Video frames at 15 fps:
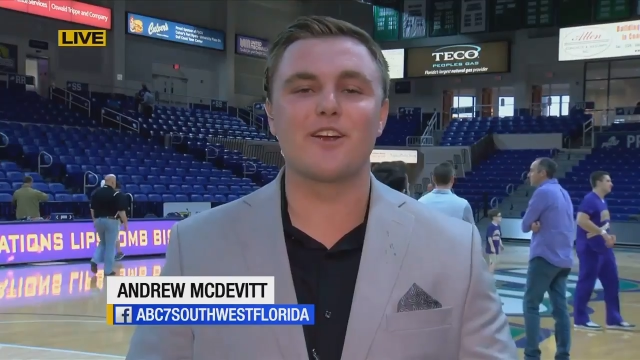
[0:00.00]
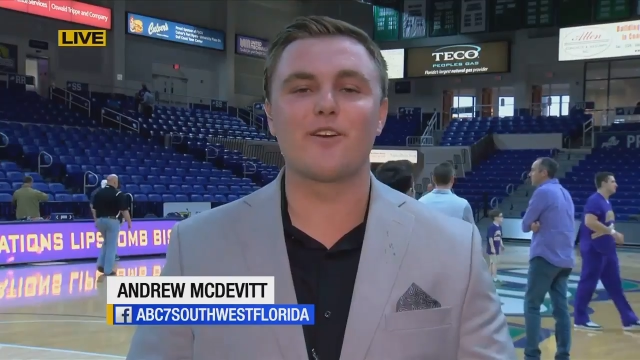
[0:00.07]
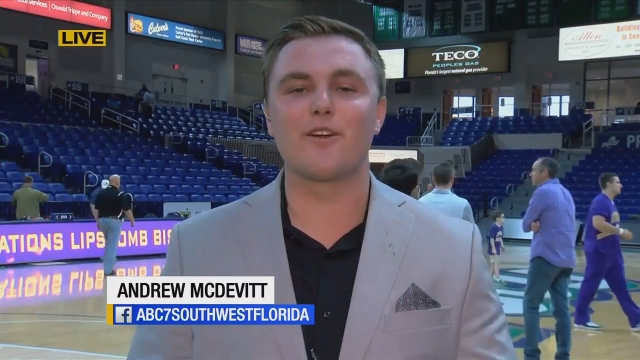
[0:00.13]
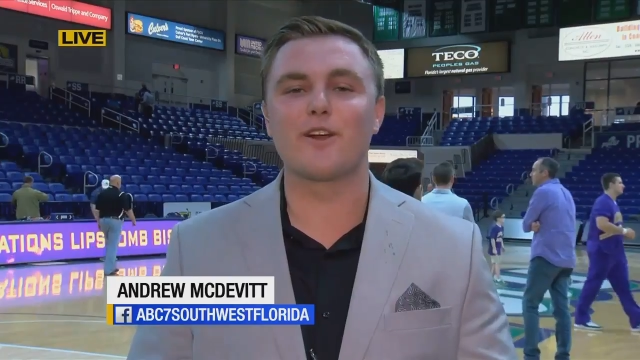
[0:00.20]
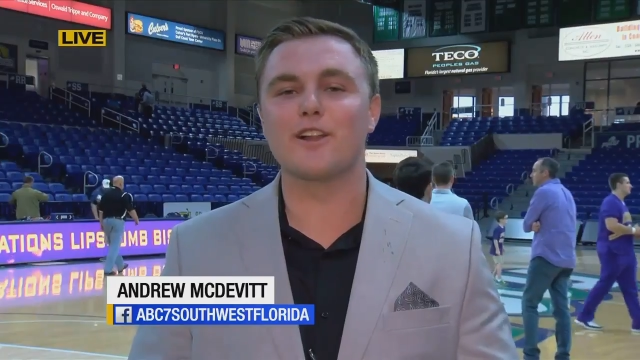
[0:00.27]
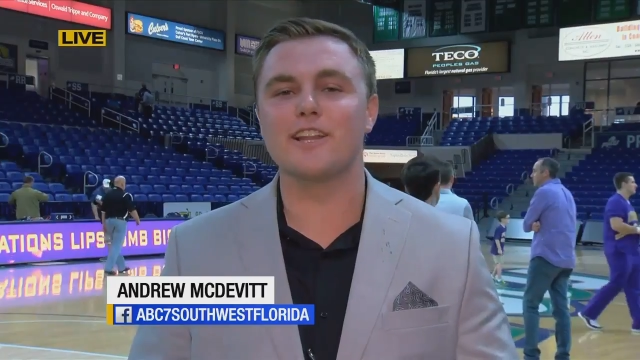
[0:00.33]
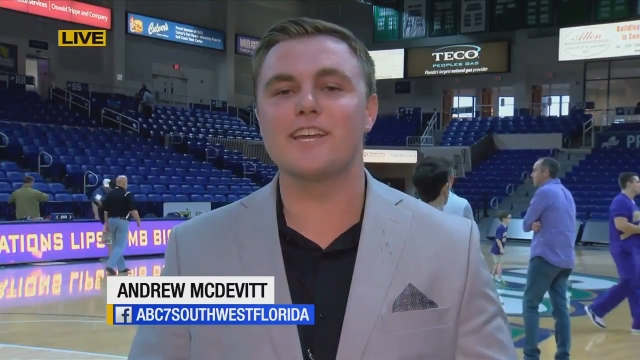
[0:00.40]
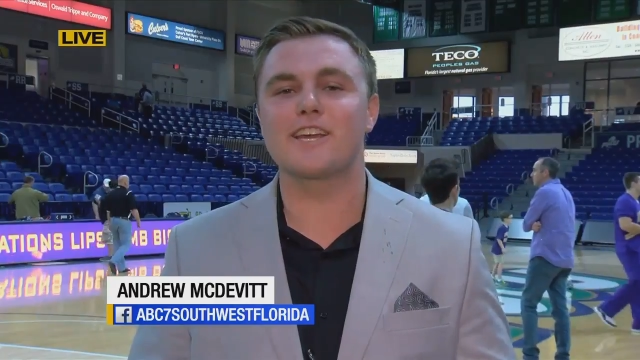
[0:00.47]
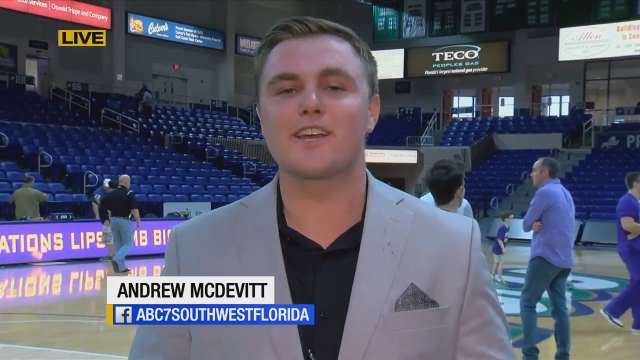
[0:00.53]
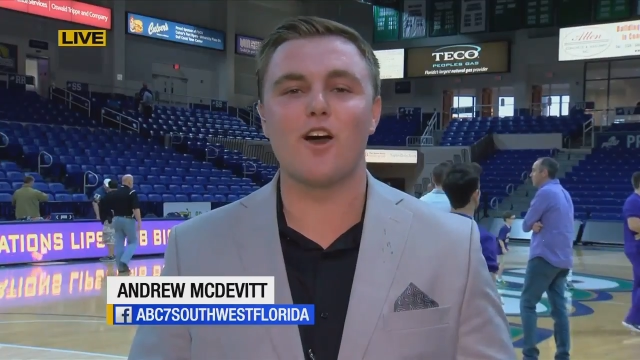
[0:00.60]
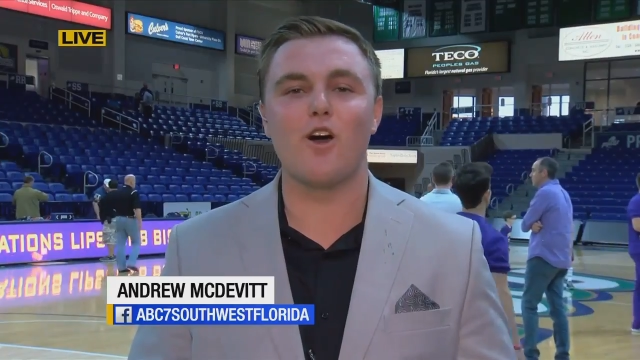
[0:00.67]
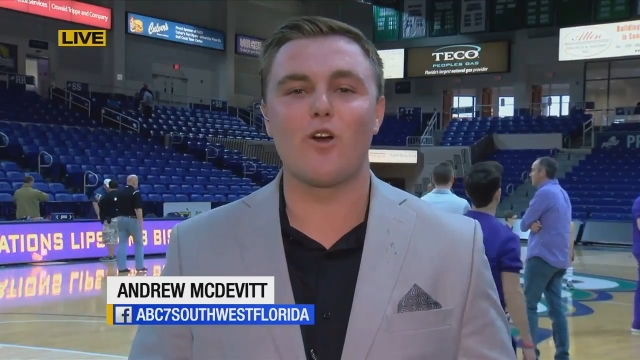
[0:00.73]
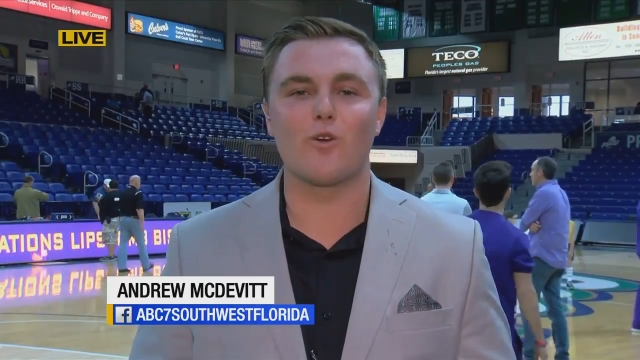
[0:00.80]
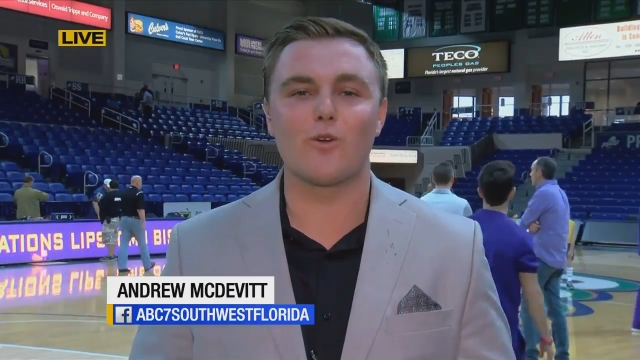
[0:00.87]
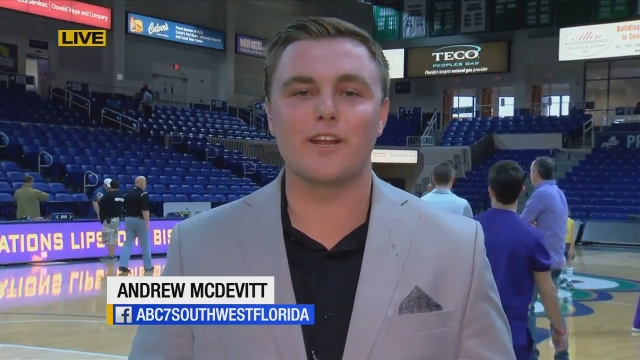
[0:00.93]
here at
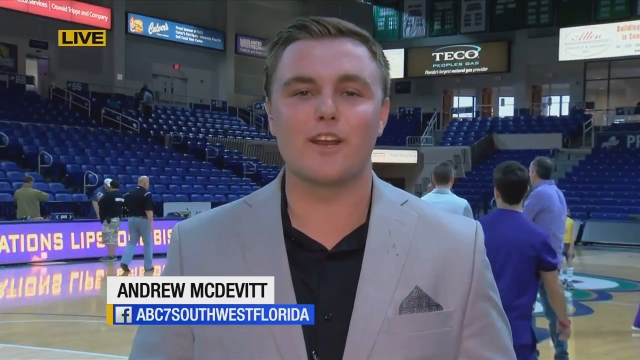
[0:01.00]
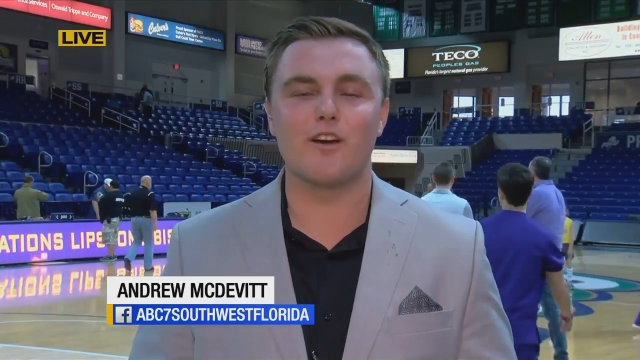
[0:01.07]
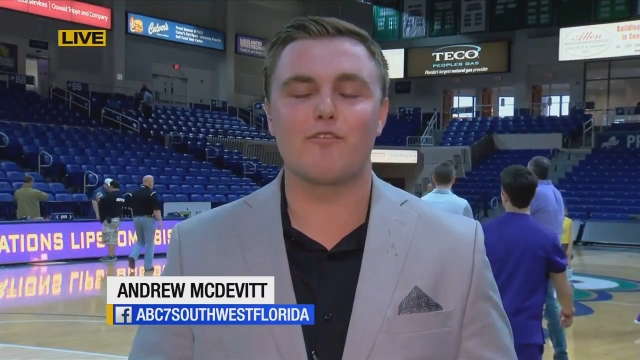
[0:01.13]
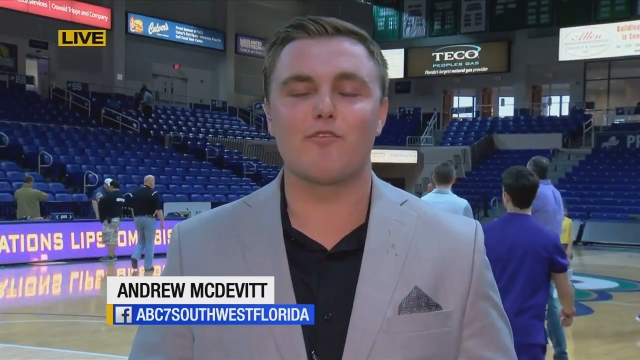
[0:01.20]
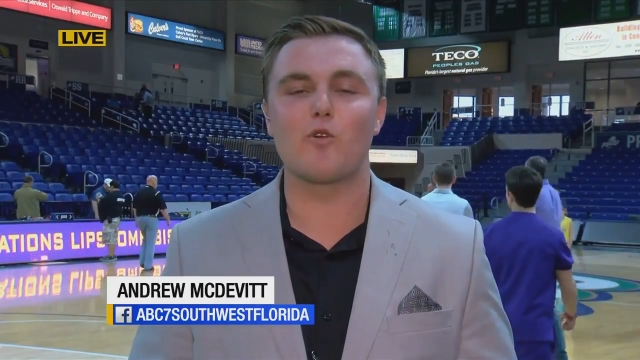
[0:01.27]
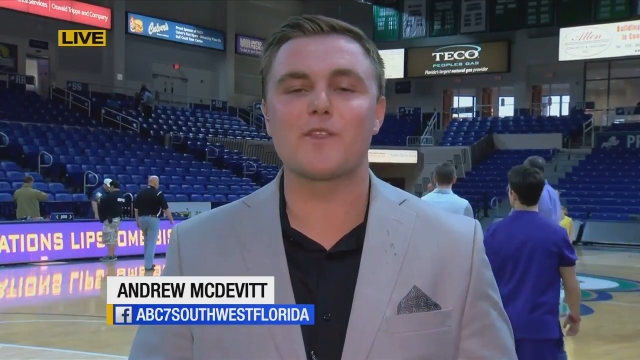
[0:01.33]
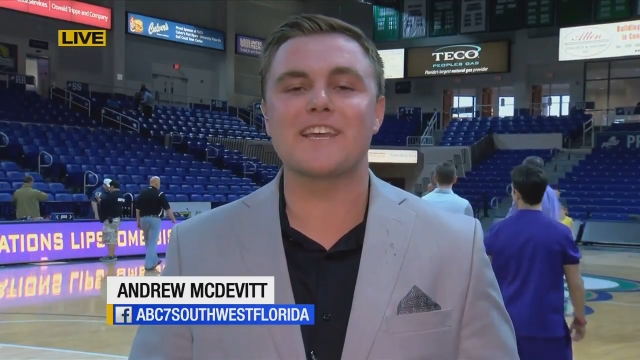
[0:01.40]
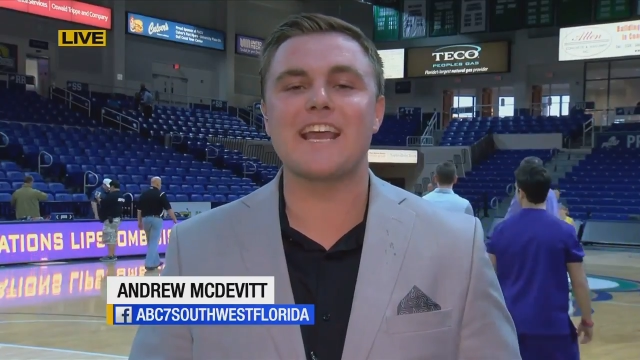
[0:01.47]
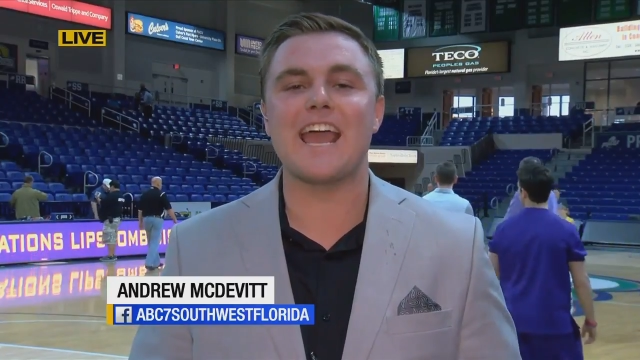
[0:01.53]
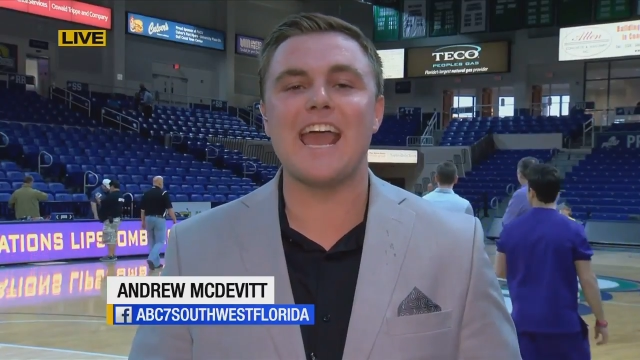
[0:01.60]
Alico Arena for the